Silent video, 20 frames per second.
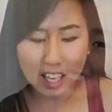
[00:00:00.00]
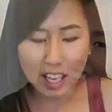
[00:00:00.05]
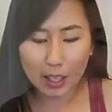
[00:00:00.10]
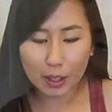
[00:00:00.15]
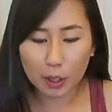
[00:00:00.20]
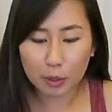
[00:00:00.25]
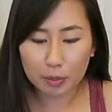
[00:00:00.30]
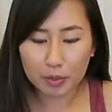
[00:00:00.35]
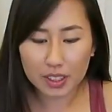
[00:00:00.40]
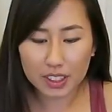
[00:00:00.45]

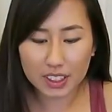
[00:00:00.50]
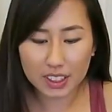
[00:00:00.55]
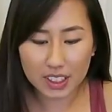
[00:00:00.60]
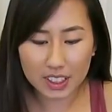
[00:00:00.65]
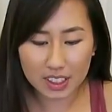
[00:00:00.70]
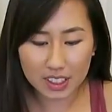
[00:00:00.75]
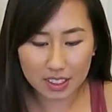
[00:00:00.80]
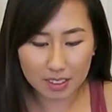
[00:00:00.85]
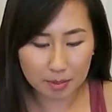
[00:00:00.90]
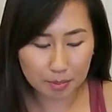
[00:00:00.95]
I hope this
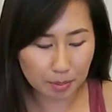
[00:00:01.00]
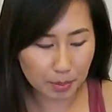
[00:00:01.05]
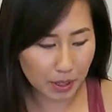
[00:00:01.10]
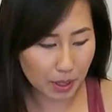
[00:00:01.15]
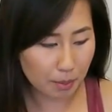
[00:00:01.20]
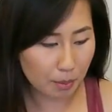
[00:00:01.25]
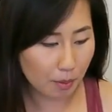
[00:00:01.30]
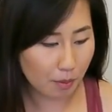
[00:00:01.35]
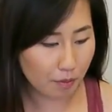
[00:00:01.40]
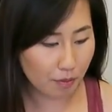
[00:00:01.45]
doesn't
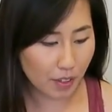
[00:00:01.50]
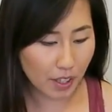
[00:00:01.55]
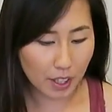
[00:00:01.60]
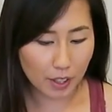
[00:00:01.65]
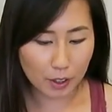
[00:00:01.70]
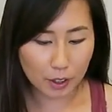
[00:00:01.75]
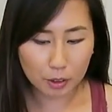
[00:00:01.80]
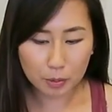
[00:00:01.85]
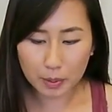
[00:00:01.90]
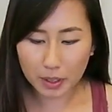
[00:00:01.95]
become a
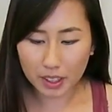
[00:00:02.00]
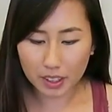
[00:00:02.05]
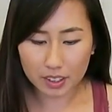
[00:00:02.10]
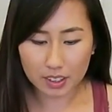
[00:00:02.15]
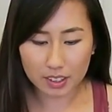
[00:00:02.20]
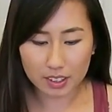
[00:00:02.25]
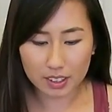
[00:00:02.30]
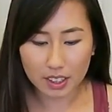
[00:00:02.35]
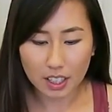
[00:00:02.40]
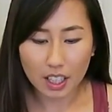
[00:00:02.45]
fail
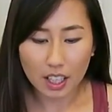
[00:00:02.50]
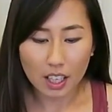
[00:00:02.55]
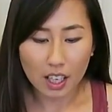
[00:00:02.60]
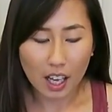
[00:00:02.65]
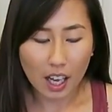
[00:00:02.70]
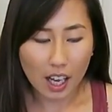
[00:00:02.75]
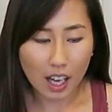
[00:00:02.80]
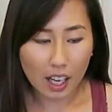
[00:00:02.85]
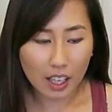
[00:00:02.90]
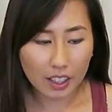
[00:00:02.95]
because
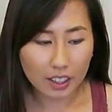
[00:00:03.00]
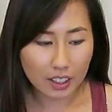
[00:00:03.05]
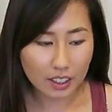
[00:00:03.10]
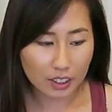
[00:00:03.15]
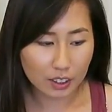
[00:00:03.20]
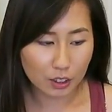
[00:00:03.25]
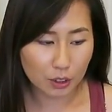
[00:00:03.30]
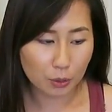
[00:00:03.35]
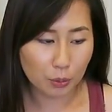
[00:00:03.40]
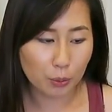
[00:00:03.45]

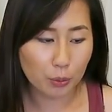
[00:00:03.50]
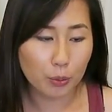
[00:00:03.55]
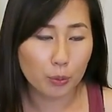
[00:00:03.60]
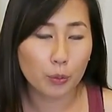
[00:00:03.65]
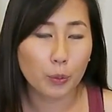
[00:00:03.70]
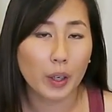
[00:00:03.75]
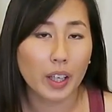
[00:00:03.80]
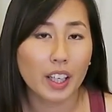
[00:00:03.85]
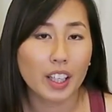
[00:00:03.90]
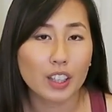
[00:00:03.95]
the
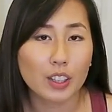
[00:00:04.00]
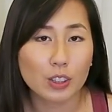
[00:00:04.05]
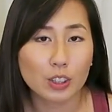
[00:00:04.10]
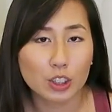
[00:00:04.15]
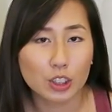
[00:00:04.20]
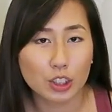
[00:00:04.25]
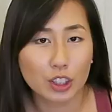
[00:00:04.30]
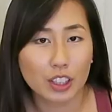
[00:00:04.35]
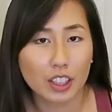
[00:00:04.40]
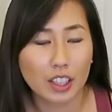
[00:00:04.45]
way I
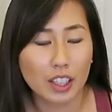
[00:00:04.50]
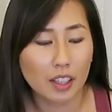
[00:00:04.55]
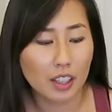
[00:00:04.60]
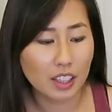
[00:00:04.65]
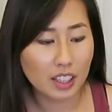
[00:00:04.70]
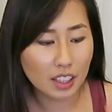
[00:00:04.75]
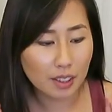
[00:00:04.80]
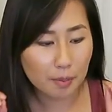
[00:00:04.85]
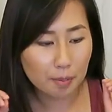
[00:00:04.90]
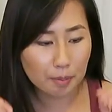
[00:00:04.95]
usually
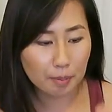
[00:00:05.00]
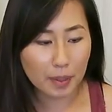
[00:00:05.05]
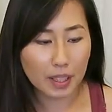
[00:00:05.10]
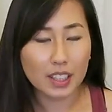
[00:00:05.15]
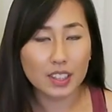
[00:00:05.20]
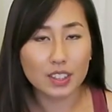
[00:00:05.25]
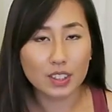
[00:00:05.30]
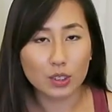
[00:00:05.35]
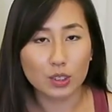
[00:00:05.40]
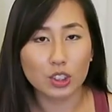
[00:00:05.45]

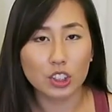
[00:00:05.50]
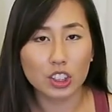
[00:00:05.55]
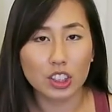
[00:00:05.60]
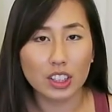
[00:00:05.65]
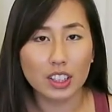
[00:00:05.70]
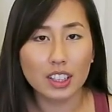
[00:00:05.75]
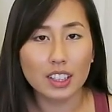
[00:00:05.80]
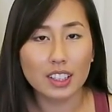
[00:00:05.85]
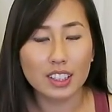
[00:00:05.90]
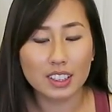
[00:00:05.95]
make
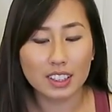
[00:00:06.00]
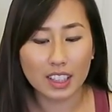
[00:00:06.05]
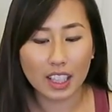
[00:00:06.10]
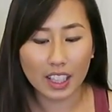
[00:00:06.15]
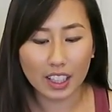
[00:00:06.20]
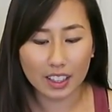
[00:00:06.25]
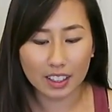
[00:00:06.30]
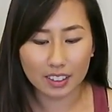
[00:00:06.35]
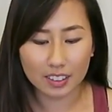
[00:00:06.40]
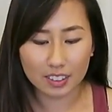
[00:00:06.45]
sushi is
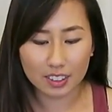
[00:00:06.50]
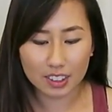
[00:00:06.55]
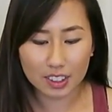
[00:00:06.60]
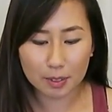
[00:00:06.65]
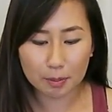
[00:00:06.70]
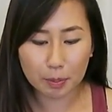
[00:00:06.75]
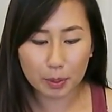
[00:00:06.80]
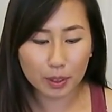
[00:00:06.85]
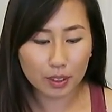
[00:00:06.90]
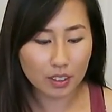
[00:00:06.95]
I
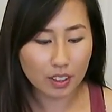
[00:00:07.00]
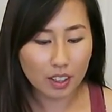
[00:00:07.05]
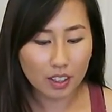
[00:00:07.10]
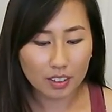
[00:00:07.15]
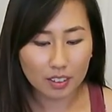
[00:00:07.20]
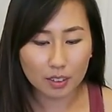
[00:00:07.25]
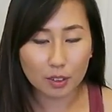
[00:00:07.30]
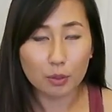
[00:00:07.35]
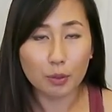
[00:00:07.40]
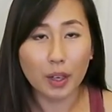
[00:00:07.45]
just put
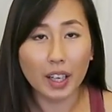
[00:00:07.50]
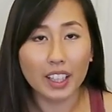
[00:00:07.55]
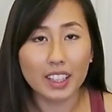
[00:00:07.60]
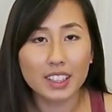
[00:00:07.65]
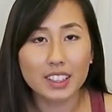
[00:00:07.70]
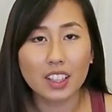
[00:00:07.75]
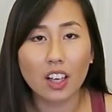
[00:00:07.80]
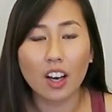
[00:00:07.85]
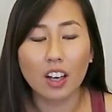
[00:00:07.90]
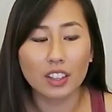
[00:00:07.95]
the
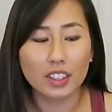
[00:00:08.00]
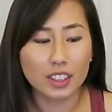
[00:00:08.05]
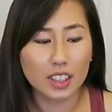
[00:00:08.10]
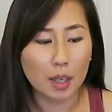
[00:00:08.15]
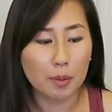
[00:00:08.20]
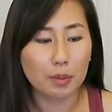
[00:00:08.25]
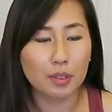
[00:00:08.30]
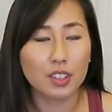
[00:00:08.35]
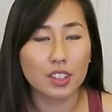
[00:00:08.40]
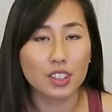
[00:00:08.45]
rice on
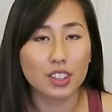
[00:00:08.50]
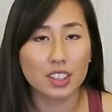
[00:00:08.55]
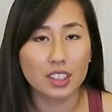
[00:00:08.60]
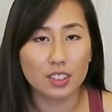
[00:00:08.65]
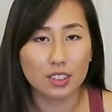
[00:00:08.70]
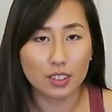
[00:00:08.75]
top of the